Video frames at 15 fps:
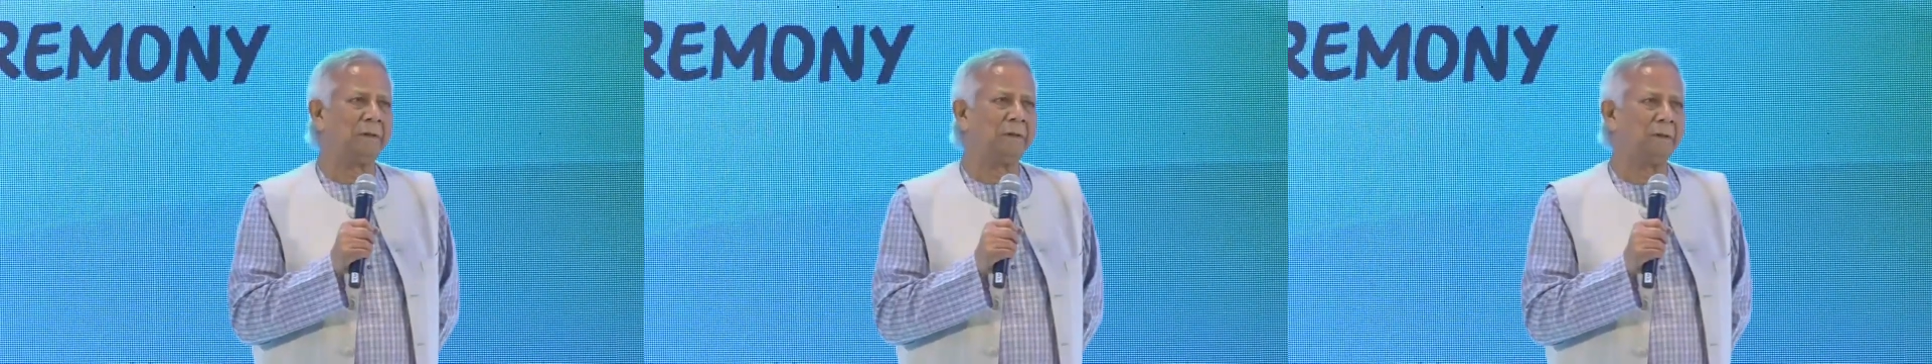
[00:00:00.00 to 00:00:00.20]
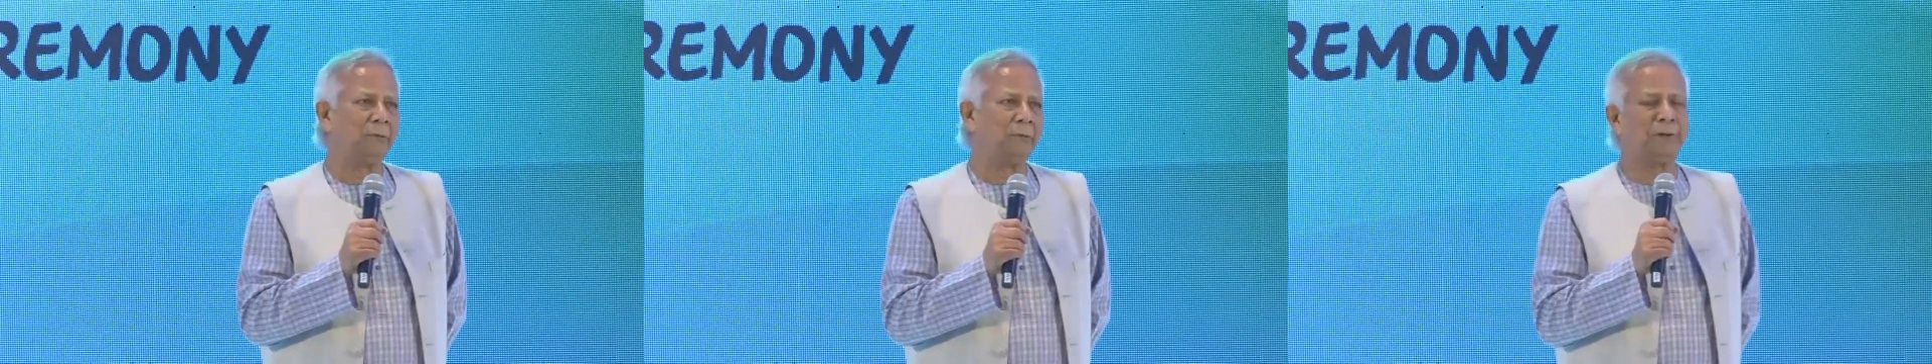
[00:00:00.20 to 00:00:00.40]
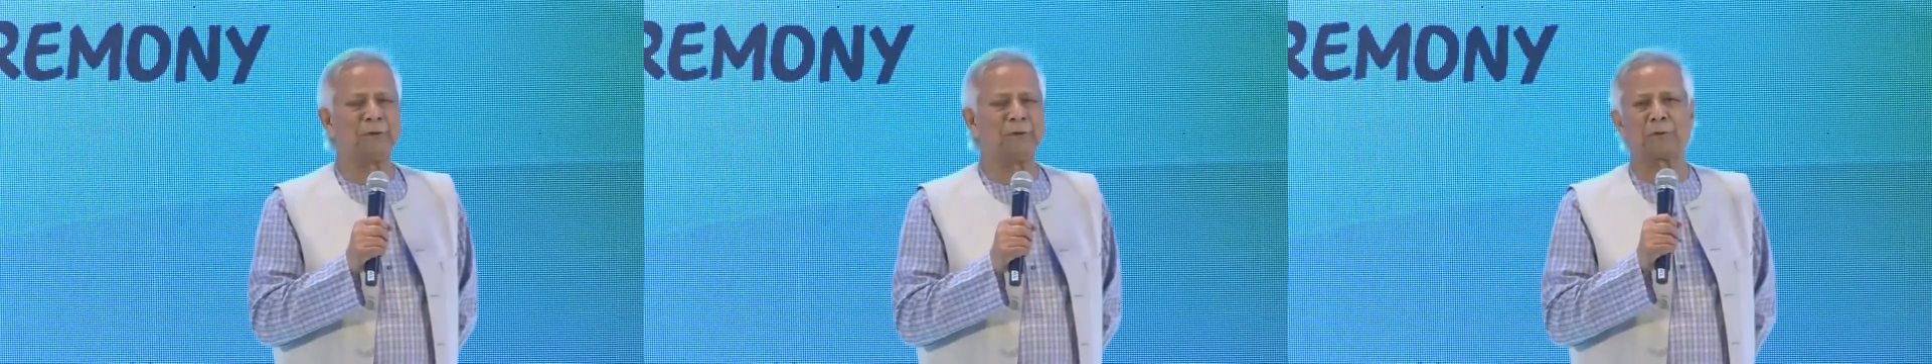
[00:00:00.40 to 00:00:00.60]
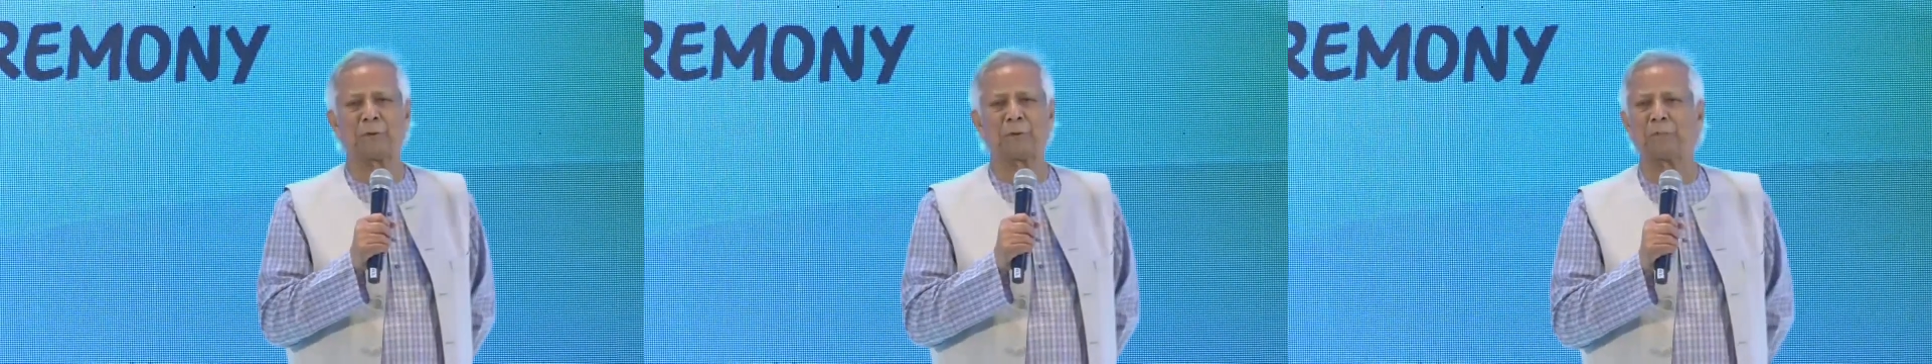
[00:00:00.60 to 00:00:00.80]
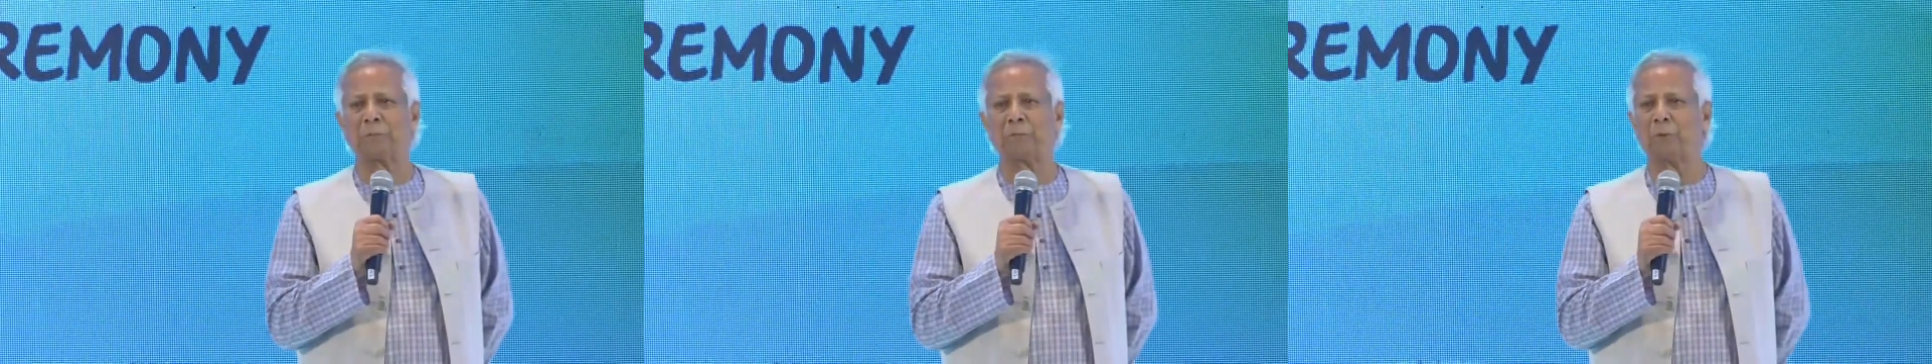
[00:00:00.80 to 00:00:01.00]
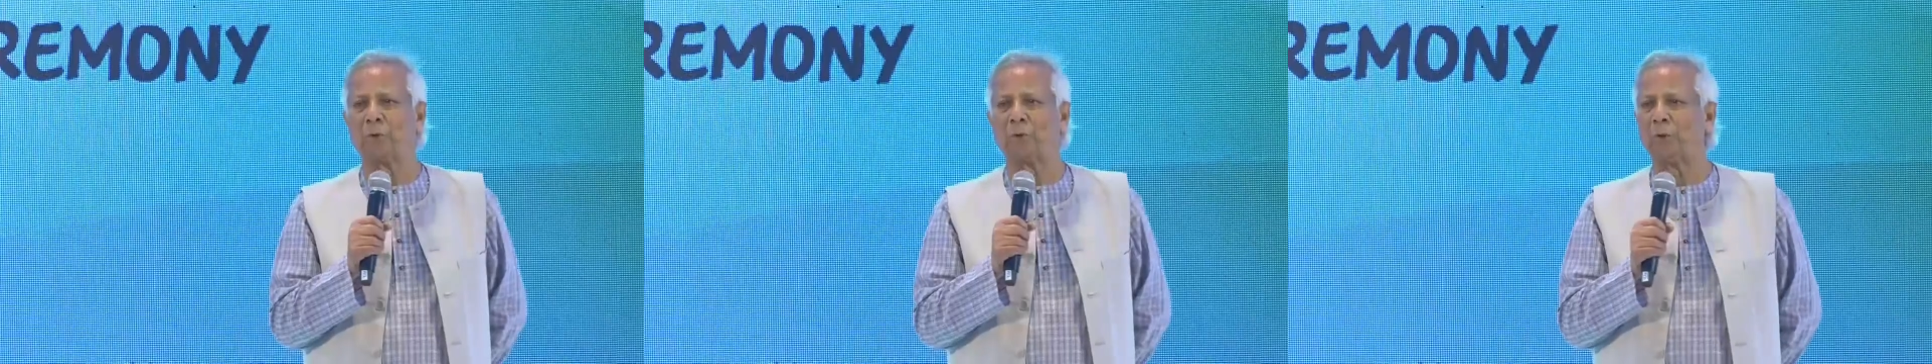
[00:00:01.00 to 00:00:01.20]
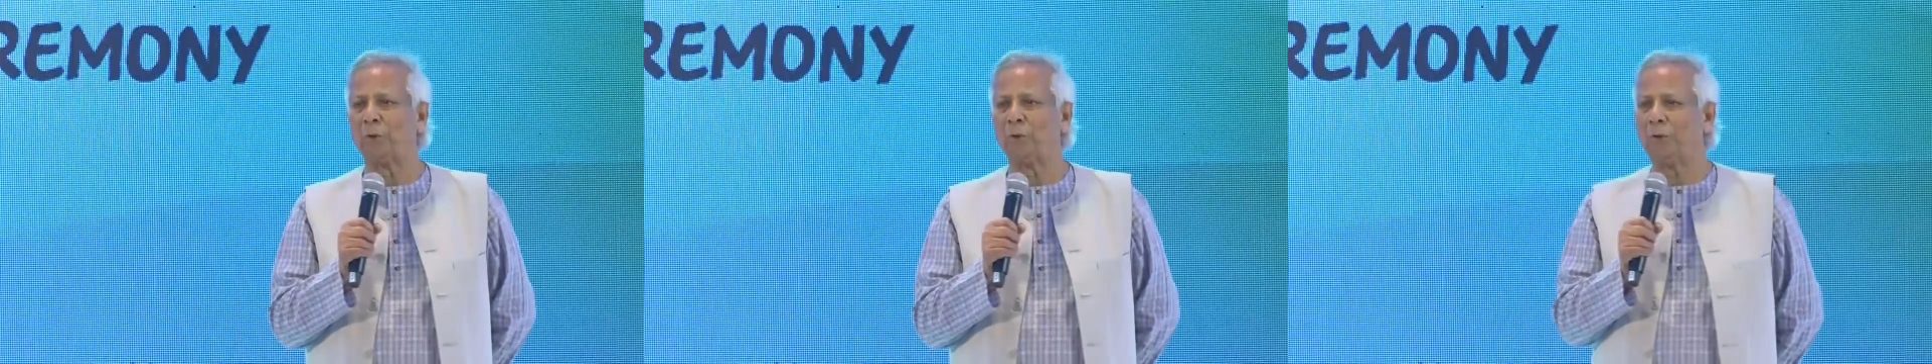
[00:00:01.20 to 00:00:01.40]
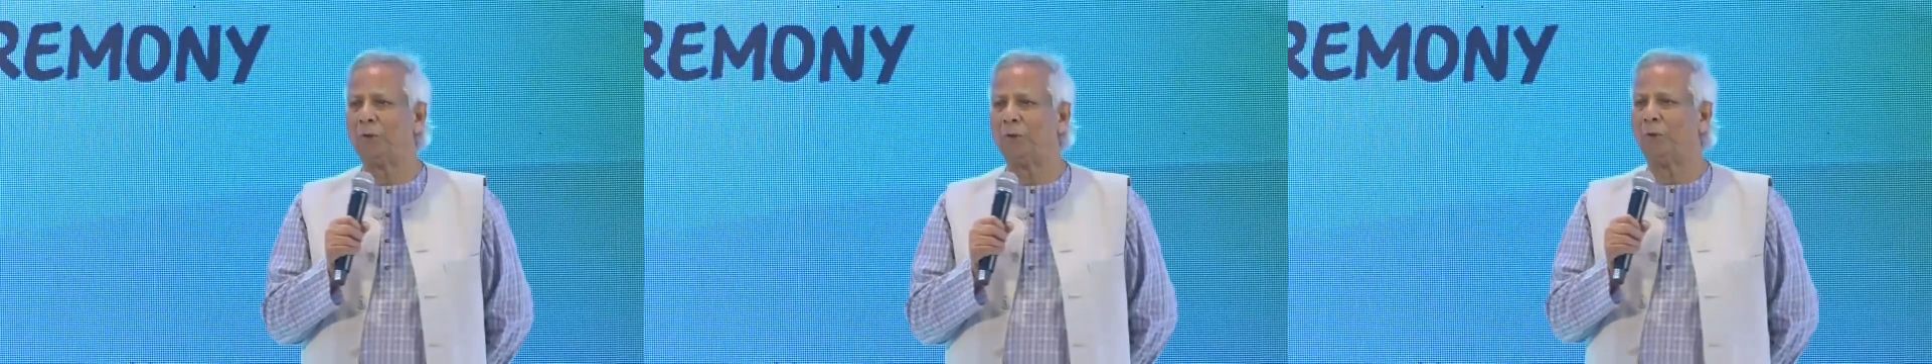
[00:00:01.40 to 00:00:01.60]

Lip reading: We used to grow